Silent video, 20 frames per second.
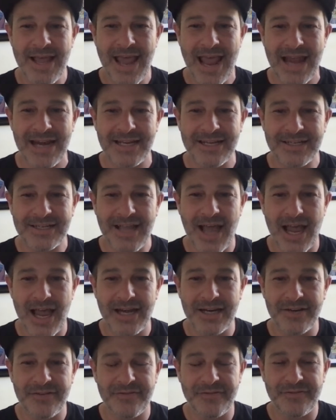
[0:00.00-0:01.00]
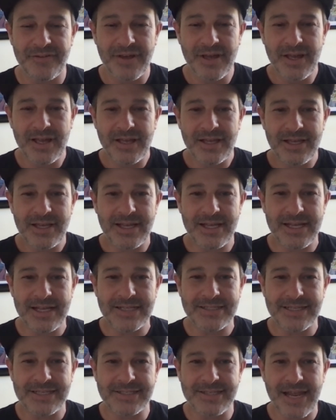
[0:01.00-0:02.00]
and
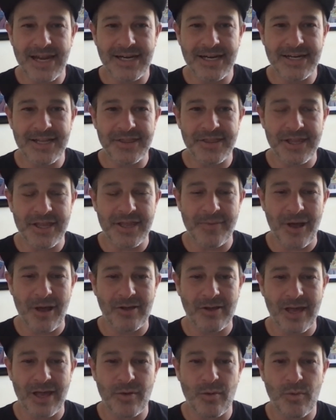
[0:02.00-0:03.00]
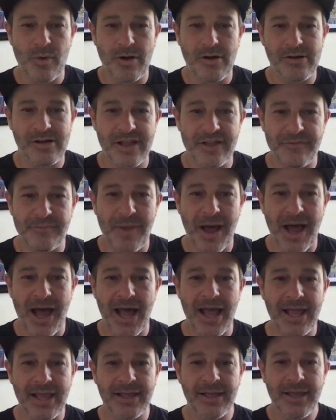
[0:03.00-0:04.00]
it's exciting to think about, like, well, if
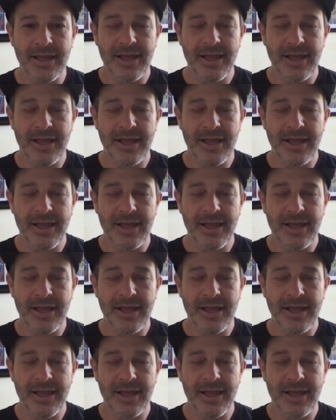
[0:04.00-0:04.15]
my